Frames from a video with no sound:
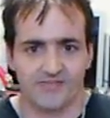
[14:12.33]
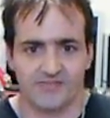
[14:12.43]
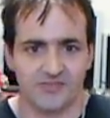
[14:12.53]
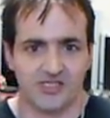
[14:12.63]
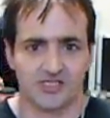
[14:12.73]

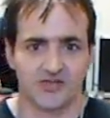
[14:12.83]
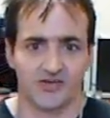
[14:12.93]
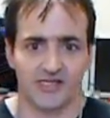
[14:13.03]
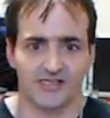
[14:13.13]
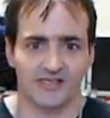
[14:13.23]
Just
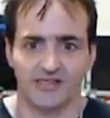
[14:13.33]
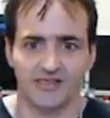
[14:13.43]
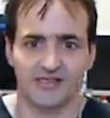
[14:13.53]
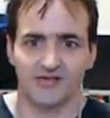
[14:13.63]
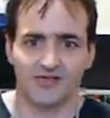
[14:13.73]
great.
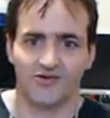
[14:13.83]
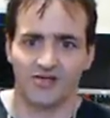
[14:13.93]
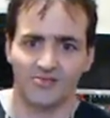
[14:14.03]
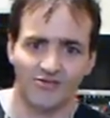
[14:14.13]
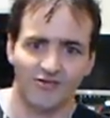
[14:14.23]
They're
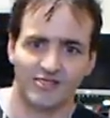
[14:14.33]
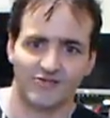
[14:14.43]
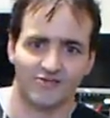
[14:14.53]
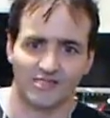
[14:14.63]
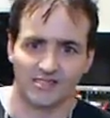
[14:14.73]
incredible
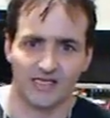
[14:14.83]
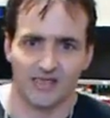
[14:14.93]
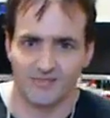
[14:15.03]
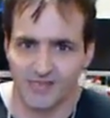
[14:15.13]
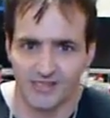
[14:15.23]
reservoirs.
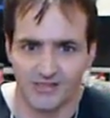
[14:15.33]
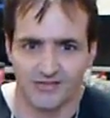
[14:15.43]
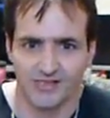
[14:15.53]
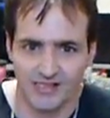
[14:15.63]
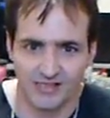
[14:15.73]
I'm telling you
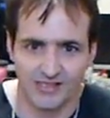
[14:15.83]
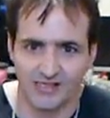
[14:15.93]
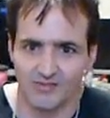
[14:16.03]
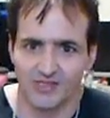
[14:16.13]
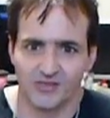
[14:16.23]
right now, you
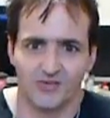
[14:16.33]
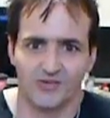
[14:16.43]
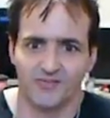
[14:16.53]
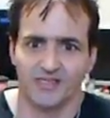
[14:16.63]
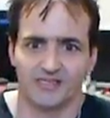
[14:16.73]
get one, you
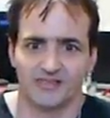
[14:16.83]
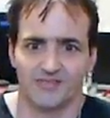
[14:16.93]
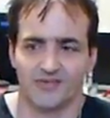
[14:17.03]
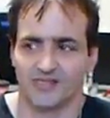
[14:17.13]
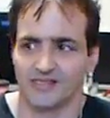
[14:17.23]
won't be
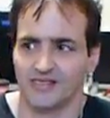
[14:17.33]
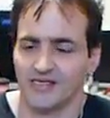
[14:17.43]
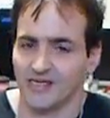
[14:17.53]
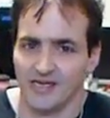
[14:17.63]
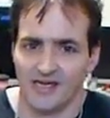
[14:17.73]
disappointed.
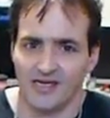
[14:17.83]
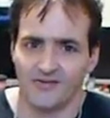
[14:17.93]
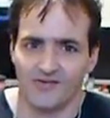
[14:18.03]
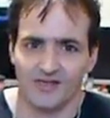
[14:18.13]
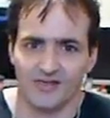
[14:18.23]
I
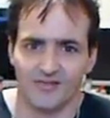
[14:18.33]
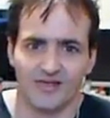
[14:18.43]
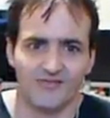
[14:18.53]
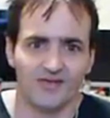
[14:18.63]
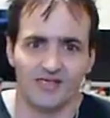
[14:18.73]
run them
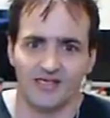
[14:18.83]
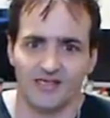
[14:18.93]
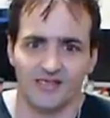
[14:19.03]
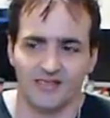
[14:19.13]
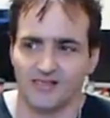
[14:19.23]
every
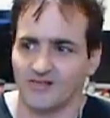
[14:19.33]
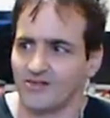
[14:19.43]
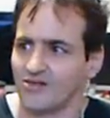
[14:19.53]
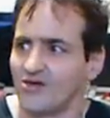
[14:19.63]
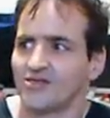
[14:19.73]
day
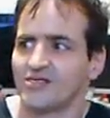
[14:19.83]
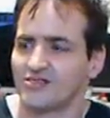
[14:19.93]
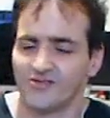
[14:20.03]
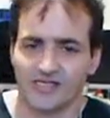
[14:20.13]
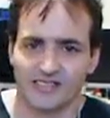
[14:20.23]
on all these
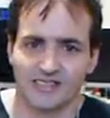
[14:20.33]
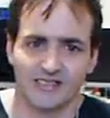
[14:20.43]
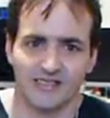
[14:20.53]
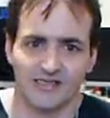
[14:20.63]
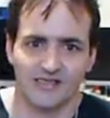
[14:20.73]
rigs in
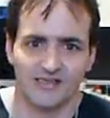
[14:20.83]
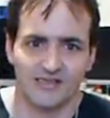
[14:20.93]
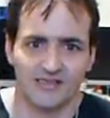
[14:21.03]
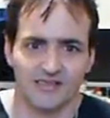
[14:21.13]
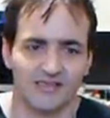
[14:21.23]
here
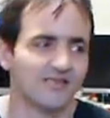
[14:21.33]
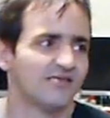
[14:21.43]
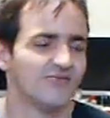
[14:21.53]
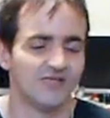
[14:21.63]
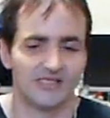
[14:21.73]
and in
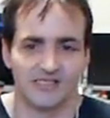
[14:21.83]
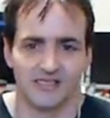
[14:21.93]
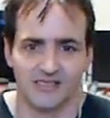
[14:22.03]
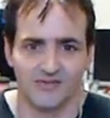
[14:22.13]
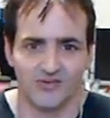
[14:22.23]
the rigs in
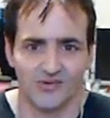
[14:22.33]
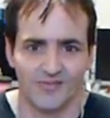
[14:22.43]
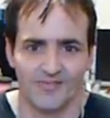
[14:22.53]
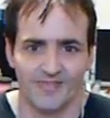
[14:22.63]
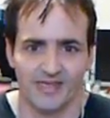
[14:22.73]
the other
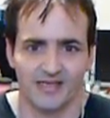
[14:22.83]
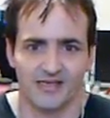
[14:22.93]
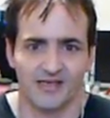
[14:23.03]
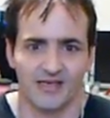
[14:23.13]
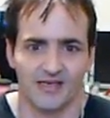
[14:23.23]
room,
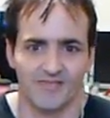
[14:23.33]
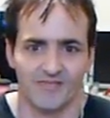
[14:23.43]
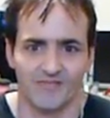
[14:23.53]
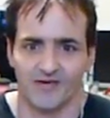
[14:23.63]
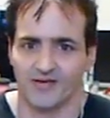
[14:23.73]
and I'm
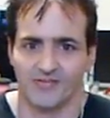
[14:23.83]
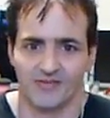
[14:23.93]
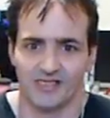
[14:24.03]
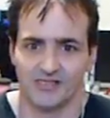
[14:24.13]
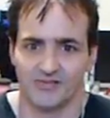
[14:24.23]
very
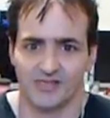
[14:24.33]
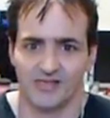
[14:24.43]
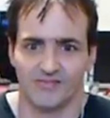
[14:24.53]
pleased with them.